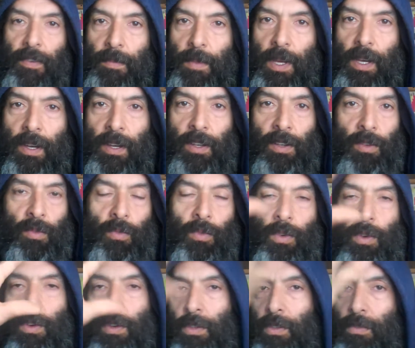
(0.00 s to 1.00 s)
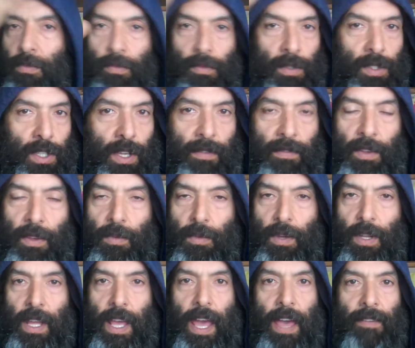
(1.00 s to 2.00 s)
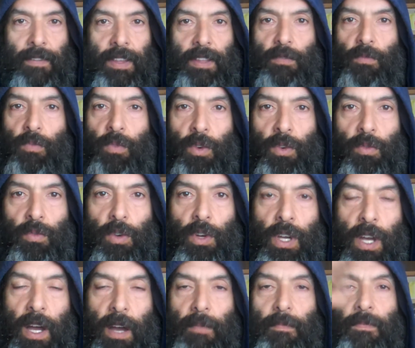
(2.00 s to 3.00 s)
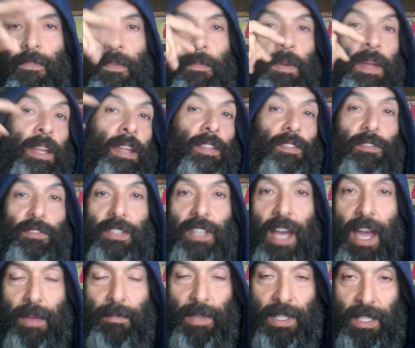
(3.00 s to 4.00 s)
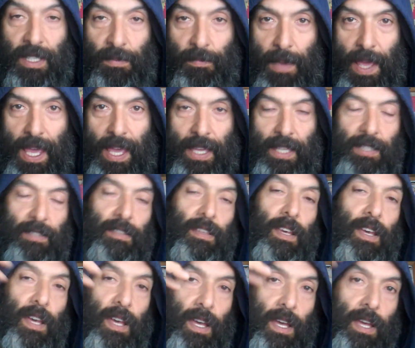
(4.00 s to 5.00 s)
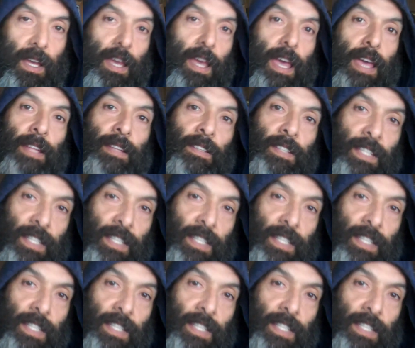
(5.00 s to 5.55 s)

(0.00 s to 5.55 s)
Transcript: from the underworld, whichever you want to have it, will, will come from another time and space and